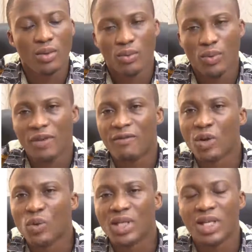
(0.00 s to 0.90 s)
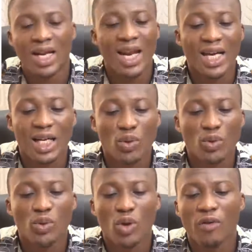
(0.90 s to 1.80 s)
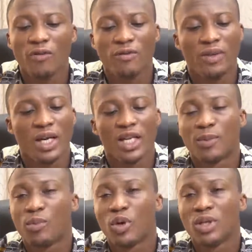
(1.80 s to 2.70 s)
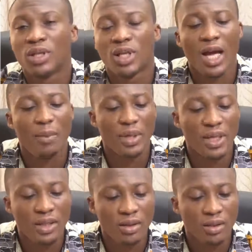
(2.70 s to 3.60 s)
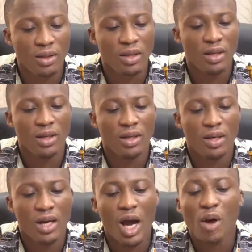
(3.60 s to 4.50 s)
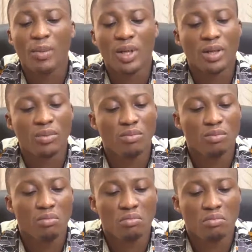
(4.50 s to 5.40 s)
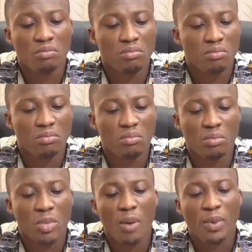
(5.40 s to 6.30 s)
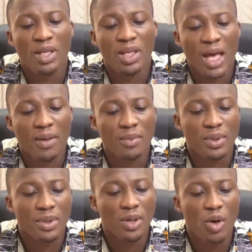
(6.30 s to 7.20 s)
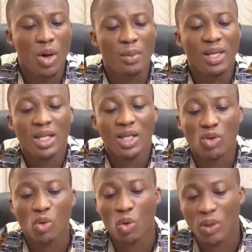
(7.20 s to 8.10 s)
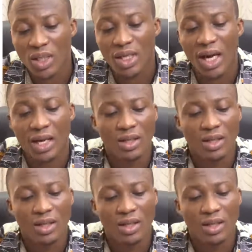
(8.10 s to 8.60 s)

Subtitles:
We evaluate the likelihood of the exploit happening, how many times or how many things to consider,